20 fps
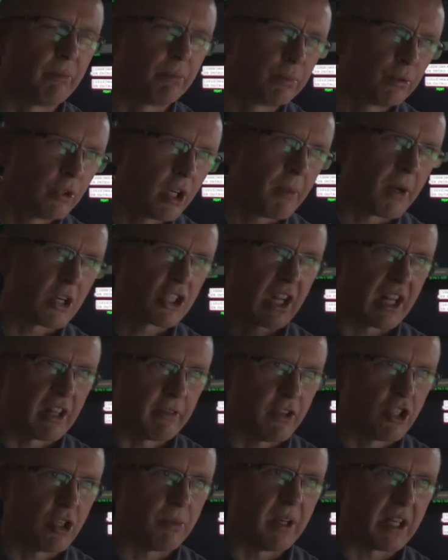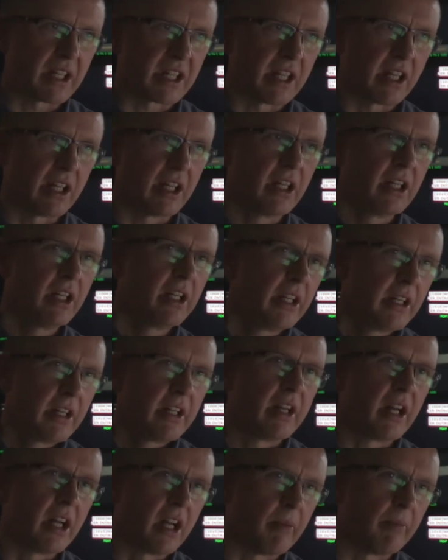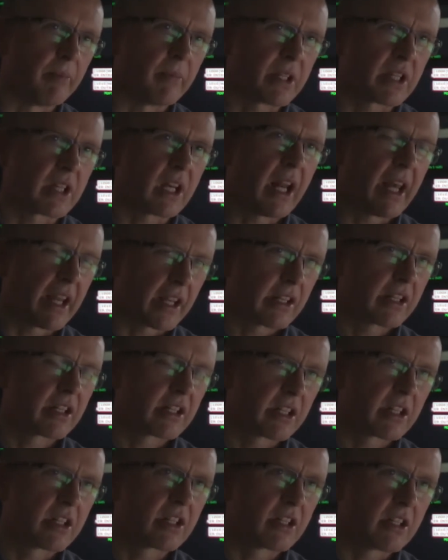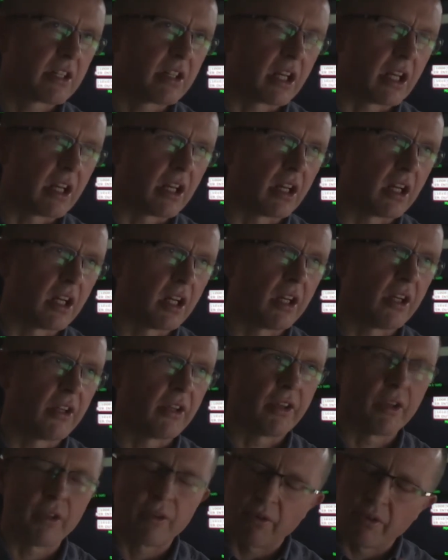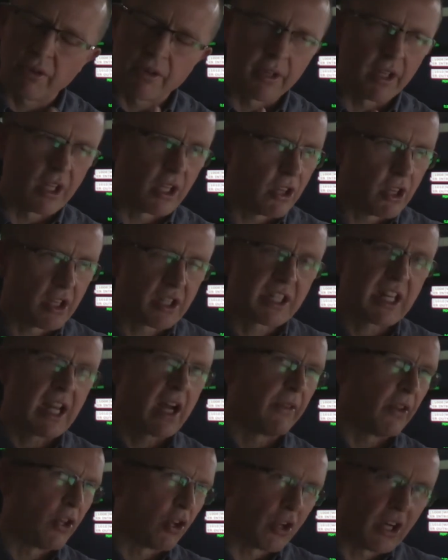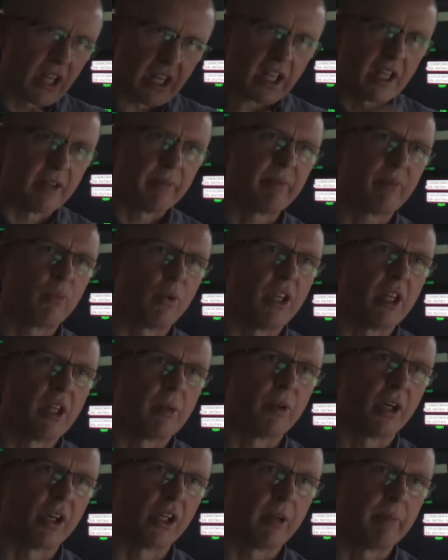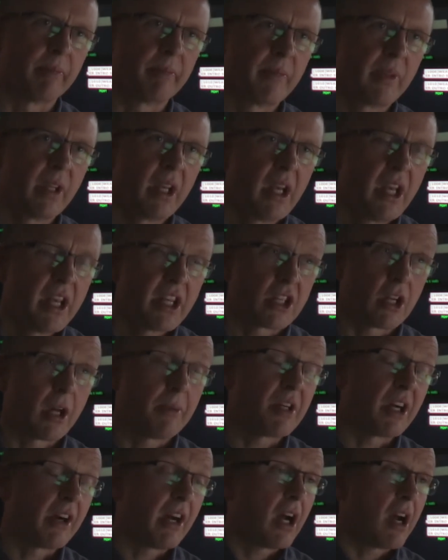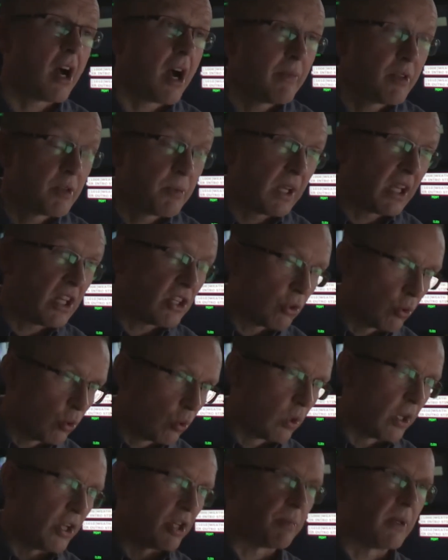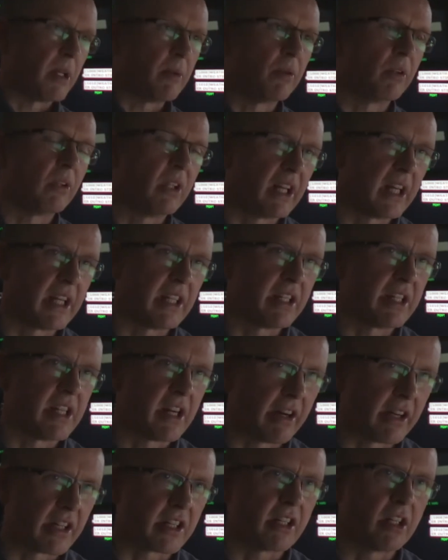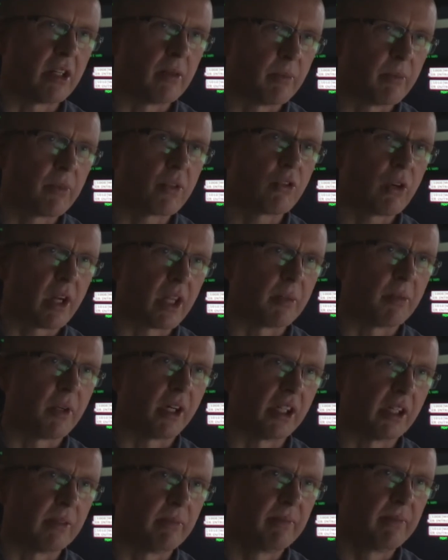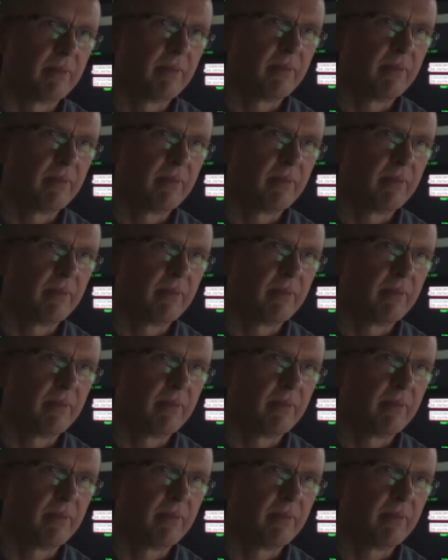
pretty much like the vision mixer, selects the sound that you're going to hear within the programme. So I'm speaking to all those people and directing them throughout the programme.